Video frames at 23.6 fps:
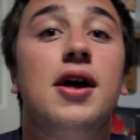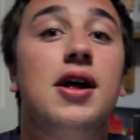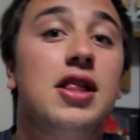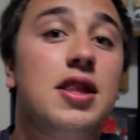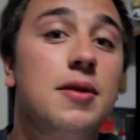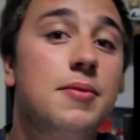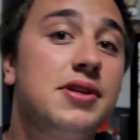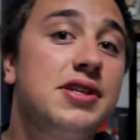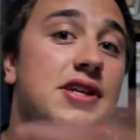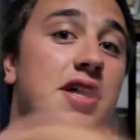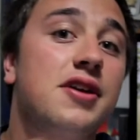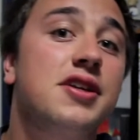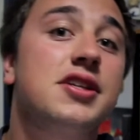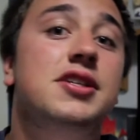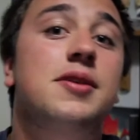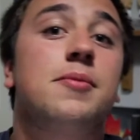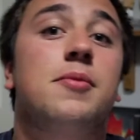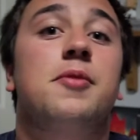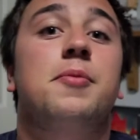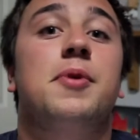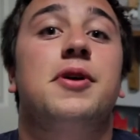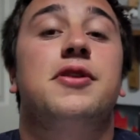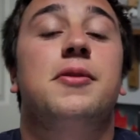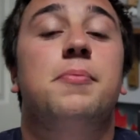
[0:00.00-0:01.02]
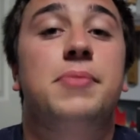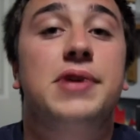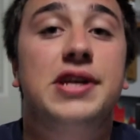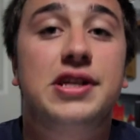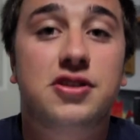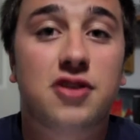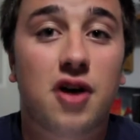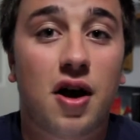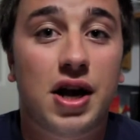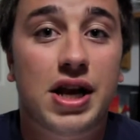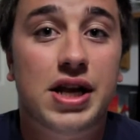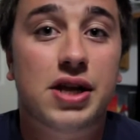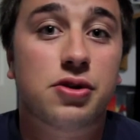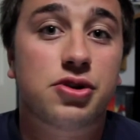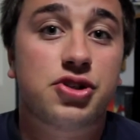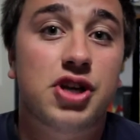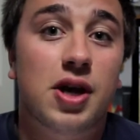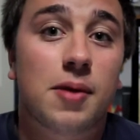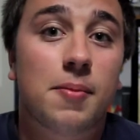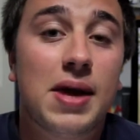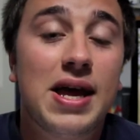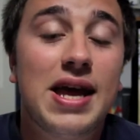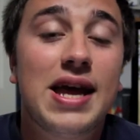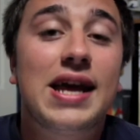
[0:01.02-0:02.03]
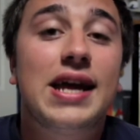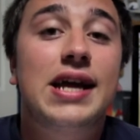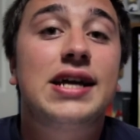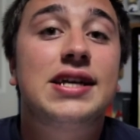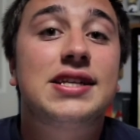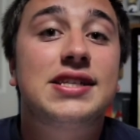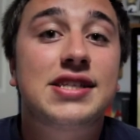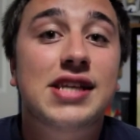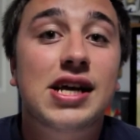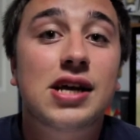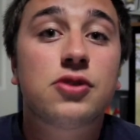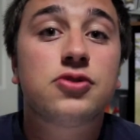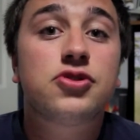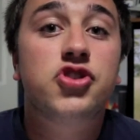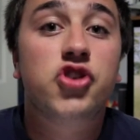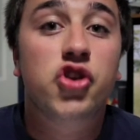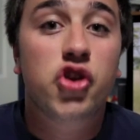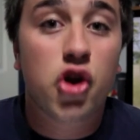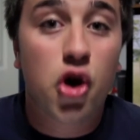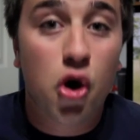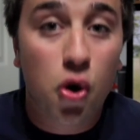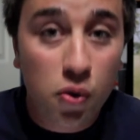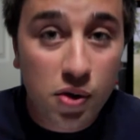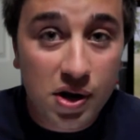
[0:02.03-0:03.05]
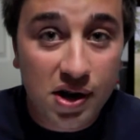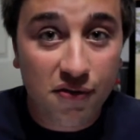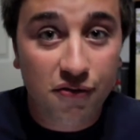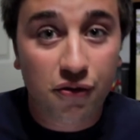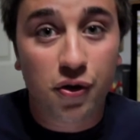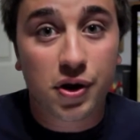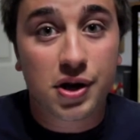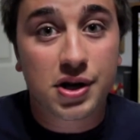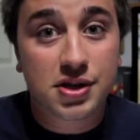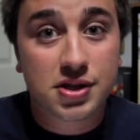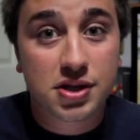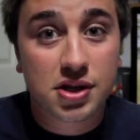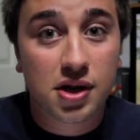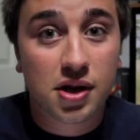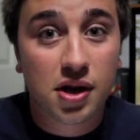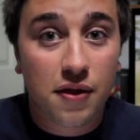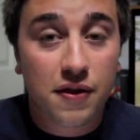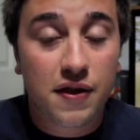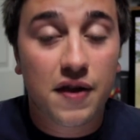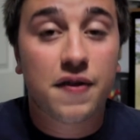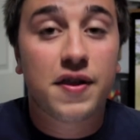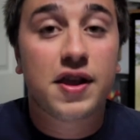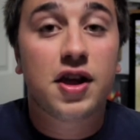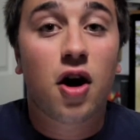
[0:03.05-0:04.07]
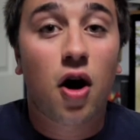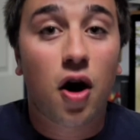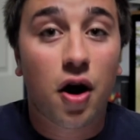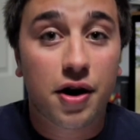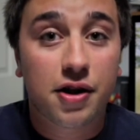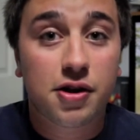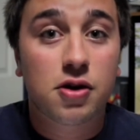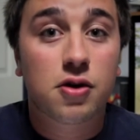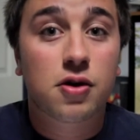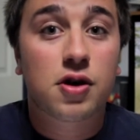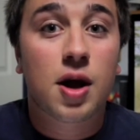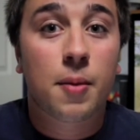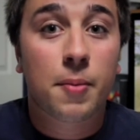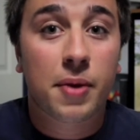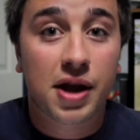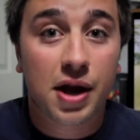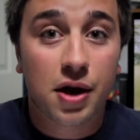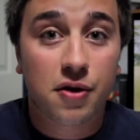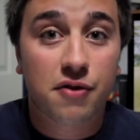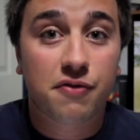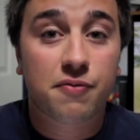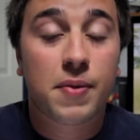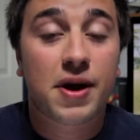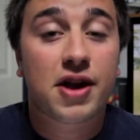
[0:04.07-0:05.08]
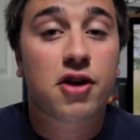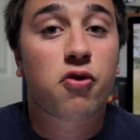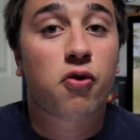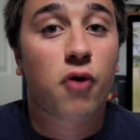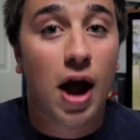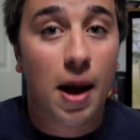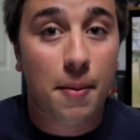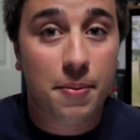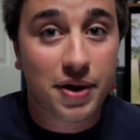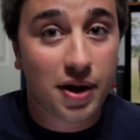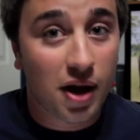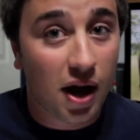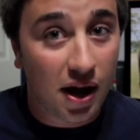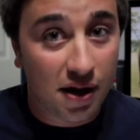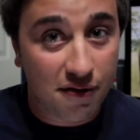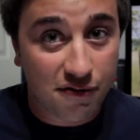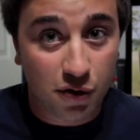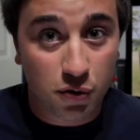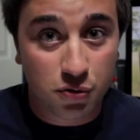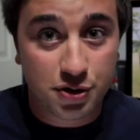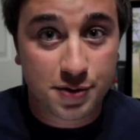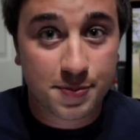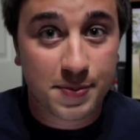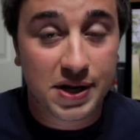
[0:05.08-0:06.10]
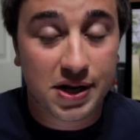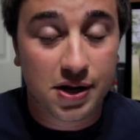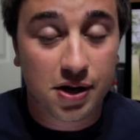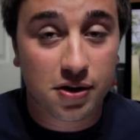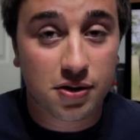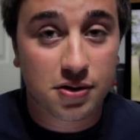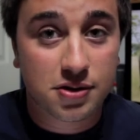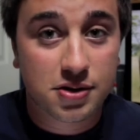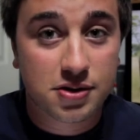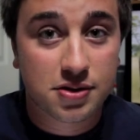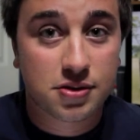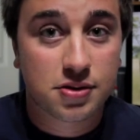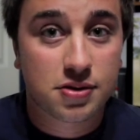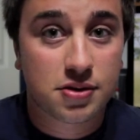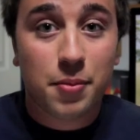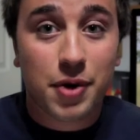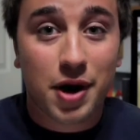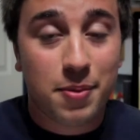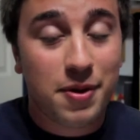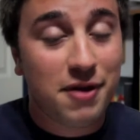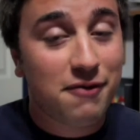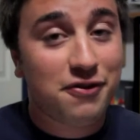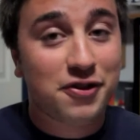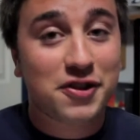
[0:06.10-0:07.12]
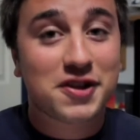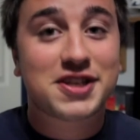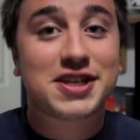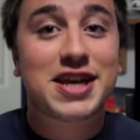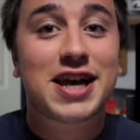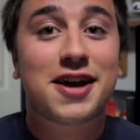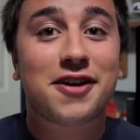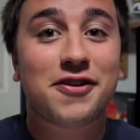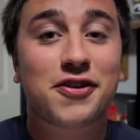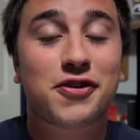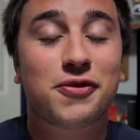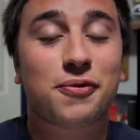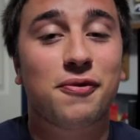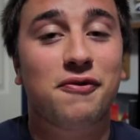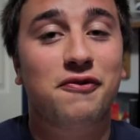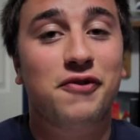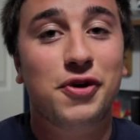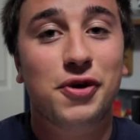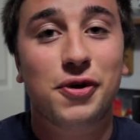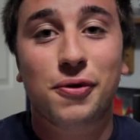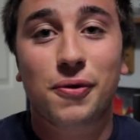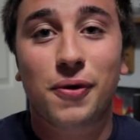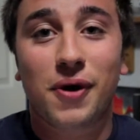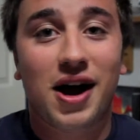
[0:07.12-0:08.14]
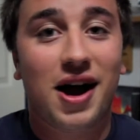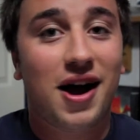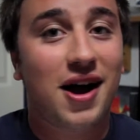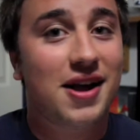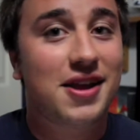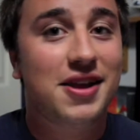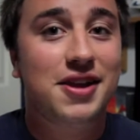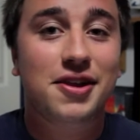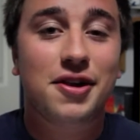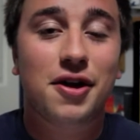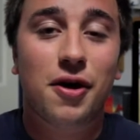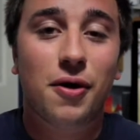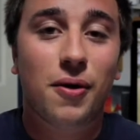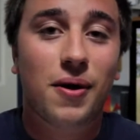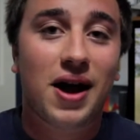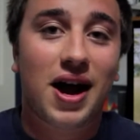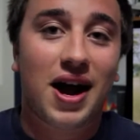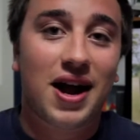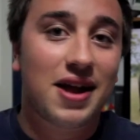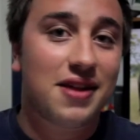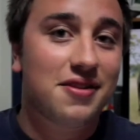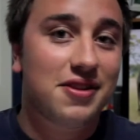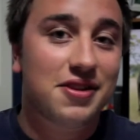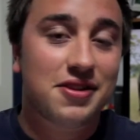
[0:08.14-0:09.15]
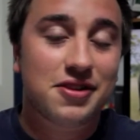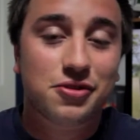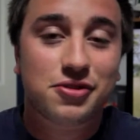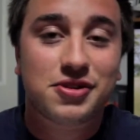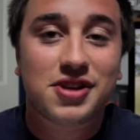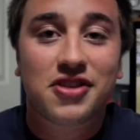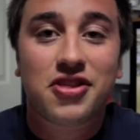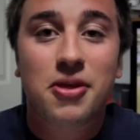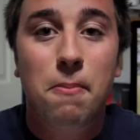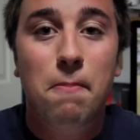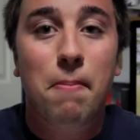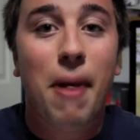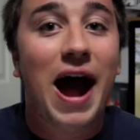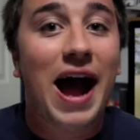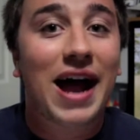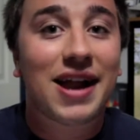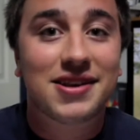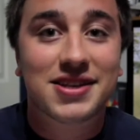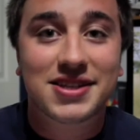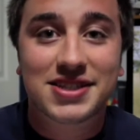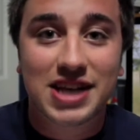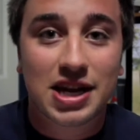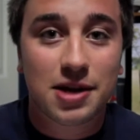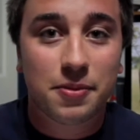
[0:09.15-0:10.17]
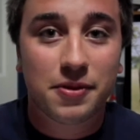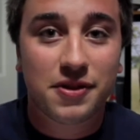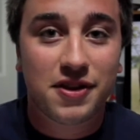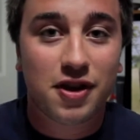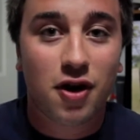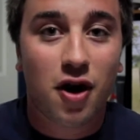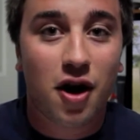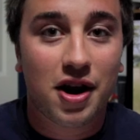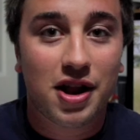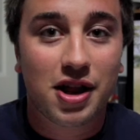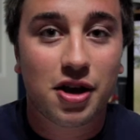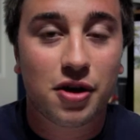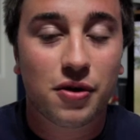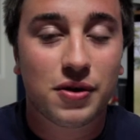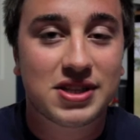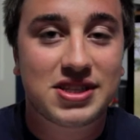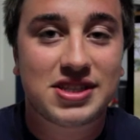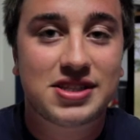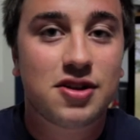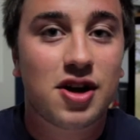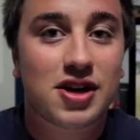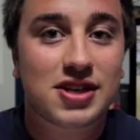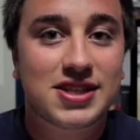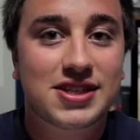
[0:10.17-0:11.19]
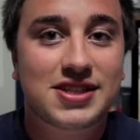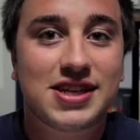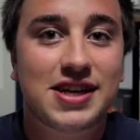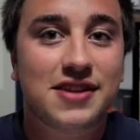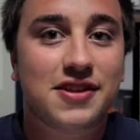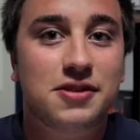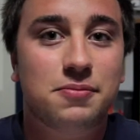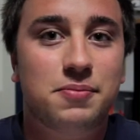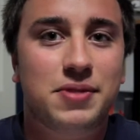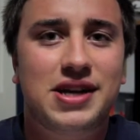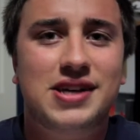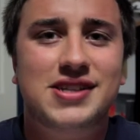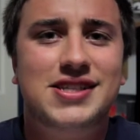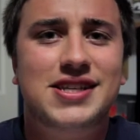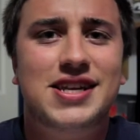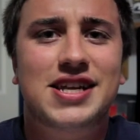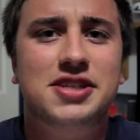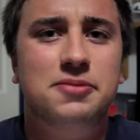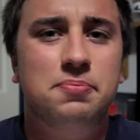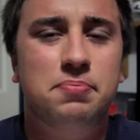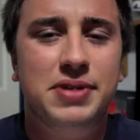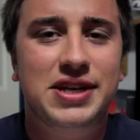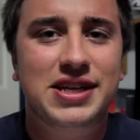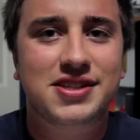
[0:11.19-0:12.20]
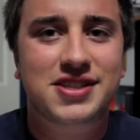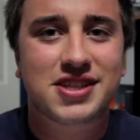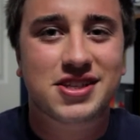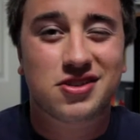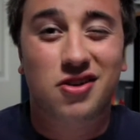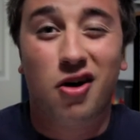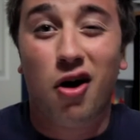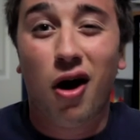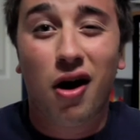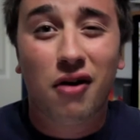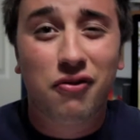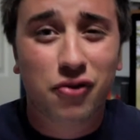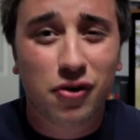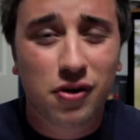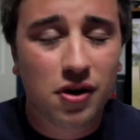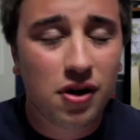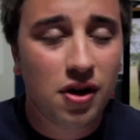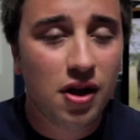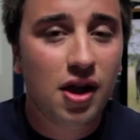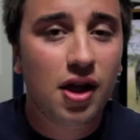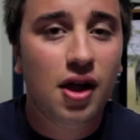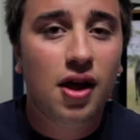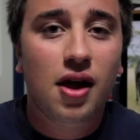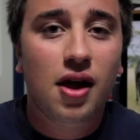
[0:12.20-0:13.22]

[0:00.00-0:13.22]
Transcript: Let me tell you something about the Beats audio chip. It sounds no different than the audio coming out of my crappy iPhone speakers. But I mean, for the sake of this review, you know, there's nothing bad to say about the audio. It's not to say that because it has Beats, it's awful.